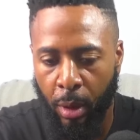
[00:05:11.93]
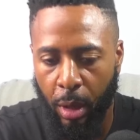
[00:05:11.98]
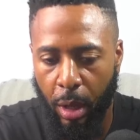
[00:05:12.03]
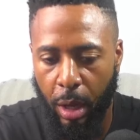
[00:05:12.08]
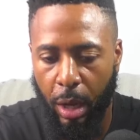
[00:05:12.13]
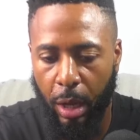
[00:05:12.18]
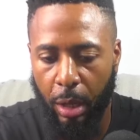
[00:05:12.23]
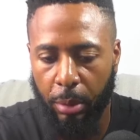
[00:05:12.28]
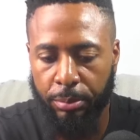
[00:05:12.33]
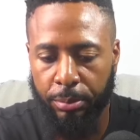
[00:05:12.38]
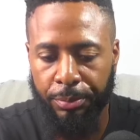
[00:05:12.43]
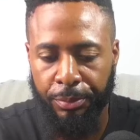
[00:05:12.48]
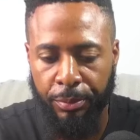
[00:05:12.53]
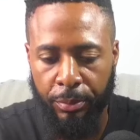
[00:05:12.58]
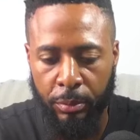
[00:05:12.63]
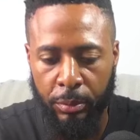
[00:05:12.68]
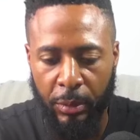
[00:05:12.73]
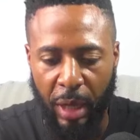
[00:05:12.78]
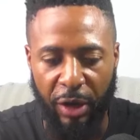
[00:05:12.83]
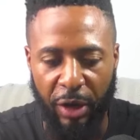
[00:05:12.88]
I
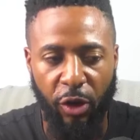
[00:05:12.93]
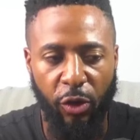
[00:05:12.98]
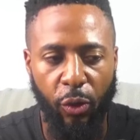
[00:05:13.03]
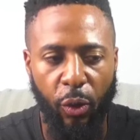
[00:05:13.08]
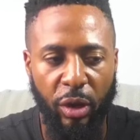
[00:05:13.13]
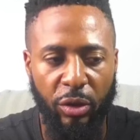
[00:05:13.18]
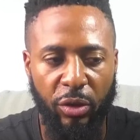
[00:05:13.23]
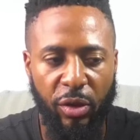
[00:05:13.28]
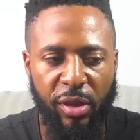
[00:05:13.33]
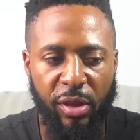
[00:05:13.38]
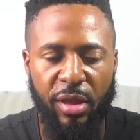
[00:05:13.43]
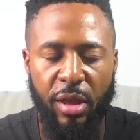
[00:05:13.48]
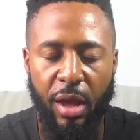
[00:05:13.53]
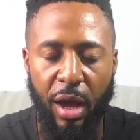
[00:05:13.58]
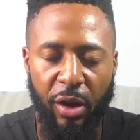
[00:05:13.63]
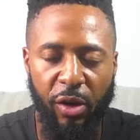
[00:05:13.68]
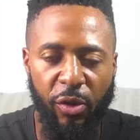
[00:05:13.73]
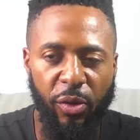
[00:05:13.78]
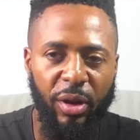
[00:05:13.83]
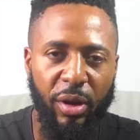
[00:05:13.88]
just want
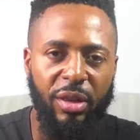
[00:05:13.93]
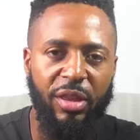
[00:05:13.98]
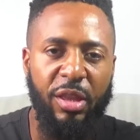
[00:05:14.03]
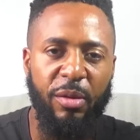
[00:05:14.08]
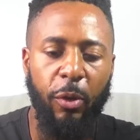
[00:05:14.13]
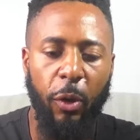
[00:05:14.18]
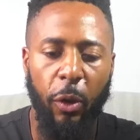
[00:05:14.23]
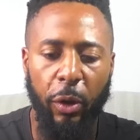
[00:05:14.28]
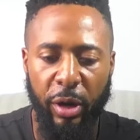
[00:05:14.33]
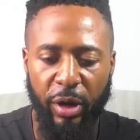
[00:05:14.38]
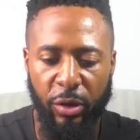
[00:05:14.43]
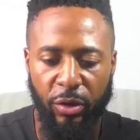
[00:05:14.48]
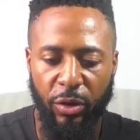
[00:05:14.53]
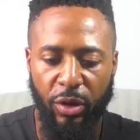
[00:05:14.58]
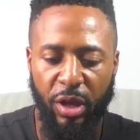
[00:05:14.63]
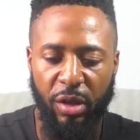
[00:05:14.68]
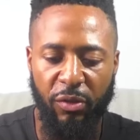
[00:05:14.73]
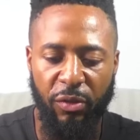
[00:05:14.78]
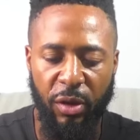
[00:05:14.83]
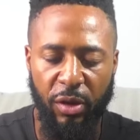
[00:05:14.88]
the team go out there to
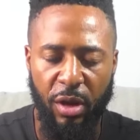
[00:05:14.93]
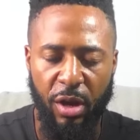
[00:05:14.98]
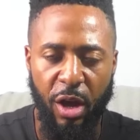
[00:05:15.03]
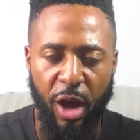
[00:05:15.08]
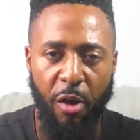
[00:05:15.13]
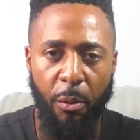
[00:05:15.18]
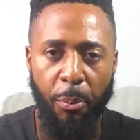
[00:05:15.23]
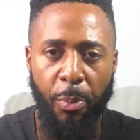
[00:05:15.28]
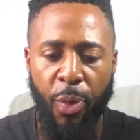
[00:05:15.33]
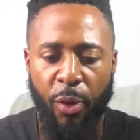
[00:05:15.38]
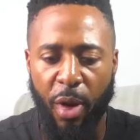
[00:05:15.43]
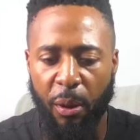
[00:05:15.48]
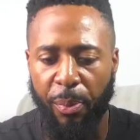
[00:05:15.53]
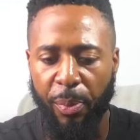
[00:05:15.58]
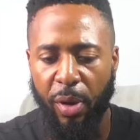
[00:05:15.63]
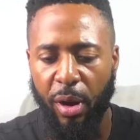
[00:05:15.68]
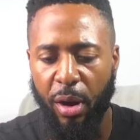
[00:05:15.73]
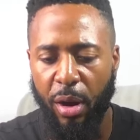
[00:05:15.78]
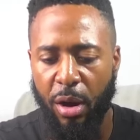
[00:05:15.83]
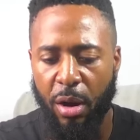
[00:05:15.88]
give a
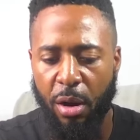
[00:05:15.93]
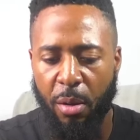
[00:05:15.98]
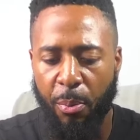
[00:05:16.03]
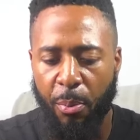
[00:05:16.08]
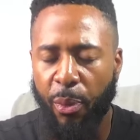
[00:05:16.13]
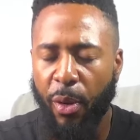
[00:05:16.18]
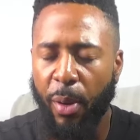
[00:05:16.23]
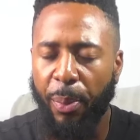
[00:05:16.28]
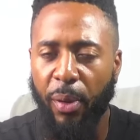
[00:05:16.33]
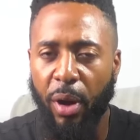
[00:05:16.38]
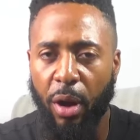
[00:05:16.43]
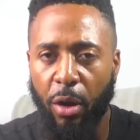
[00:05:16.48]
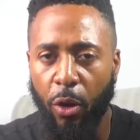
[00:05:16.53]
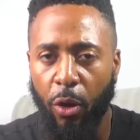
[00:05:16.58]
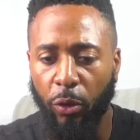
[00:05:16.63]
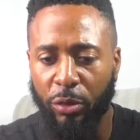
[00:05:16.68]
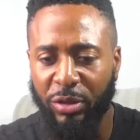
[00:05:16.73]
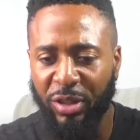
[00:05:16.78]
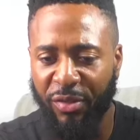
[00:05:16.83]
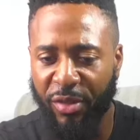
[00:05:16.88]
proper
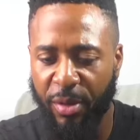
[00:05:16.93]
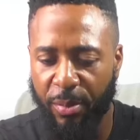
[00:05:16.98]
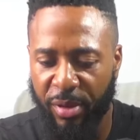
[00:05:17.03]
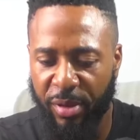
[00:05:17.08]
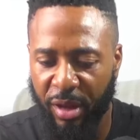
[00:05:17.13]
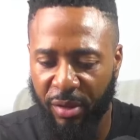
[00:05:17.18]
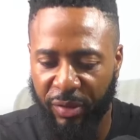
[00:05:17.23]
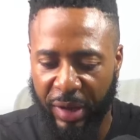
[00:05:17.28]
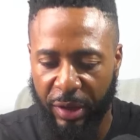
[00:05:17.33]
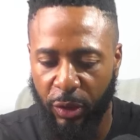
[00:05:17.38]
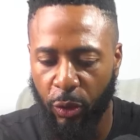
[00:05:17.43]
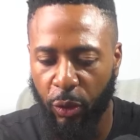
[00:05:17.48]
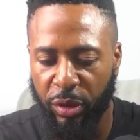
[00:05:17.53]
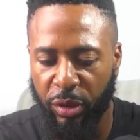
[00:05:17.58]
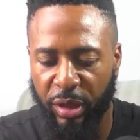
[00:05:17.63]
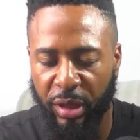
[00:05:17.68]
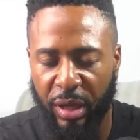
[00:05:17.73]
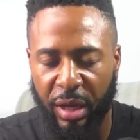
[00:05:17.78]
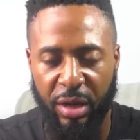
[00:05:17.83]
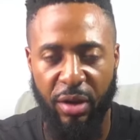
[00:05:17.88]
account of themselves. I do
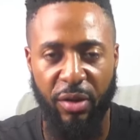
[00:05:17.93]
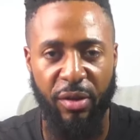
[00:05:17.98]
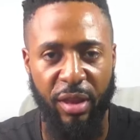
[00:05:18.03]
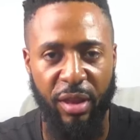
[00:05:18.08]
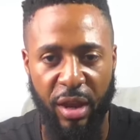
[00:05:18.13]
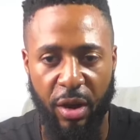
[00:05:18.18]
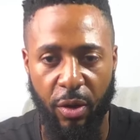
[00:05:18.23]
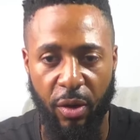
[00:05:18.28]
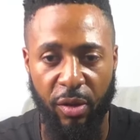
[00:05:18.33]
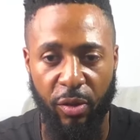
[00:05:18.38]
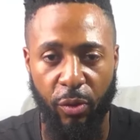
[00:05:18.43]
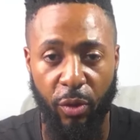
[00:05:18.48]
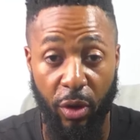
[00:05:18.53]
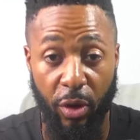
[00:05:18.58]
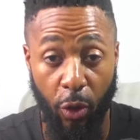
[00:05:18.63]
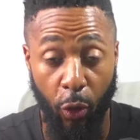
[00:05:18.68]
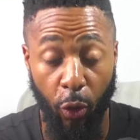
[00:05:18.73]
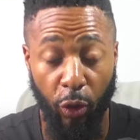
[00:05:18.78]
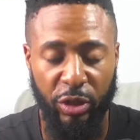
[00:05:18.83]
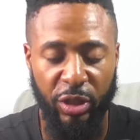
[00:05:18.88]
think that there's areas where
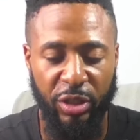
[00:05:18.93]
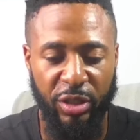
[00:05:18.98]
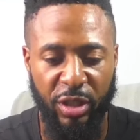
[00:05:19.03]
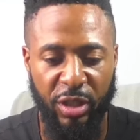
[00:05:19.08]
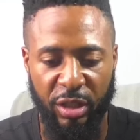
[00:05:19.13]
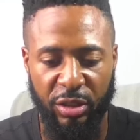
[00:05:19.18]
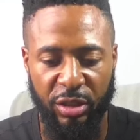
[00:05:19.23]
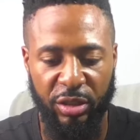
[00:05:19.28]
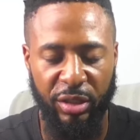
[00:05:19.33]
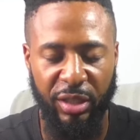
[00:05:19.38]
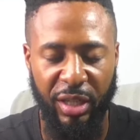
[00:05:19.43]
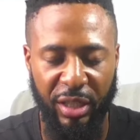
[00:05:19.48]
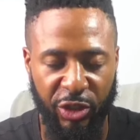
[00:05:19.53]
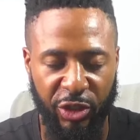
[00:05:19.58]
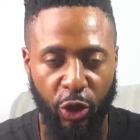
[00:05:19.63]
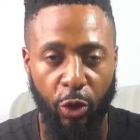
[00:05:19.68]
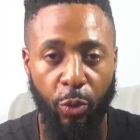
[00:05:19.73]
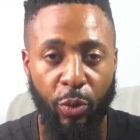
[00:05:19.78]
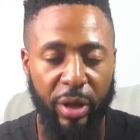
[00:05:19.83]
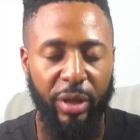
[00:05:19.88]
coaching is concerned that
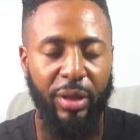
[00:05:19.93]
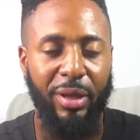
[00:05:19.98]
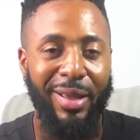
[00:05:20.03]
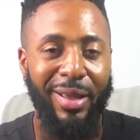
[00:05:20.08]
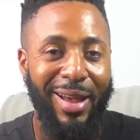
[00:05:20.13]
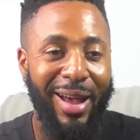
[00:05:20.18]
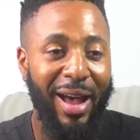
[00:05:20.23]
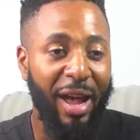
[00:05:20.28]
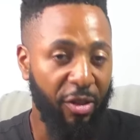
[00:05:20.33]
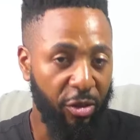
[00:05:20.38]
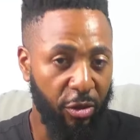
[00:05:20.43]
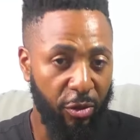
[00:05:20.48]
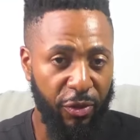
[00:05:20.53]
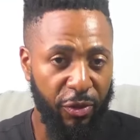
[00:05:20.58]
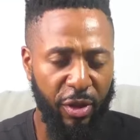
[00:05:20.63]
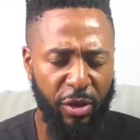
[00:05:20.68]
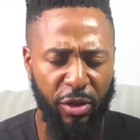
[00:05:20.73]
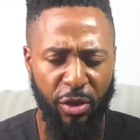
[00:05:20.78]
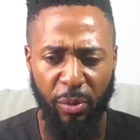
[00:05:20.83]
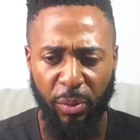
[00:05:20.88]
Jerome Waite has to
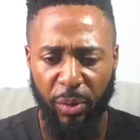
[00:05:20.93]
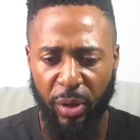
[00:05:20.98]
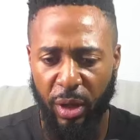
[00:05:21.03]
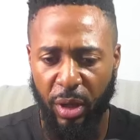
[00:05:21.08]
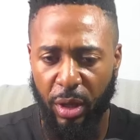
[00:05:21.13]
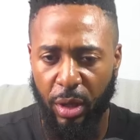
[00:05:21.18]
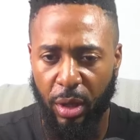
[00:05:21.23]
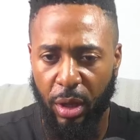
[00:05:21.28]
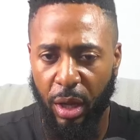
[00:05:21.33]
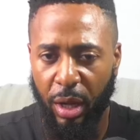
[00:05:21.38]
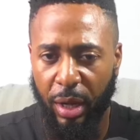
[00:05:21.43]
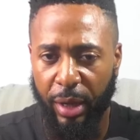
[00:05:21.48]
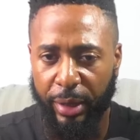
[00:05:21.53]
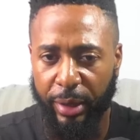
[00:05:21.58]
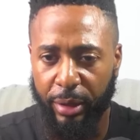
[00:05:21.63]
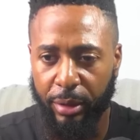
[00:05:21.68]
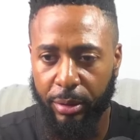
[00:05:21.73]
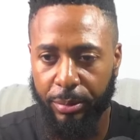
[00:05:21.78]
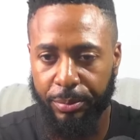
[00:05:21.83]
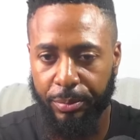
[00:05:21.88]
fix up
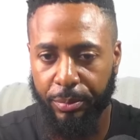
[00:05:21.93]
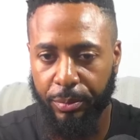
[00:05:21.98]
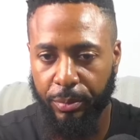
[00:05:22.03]
and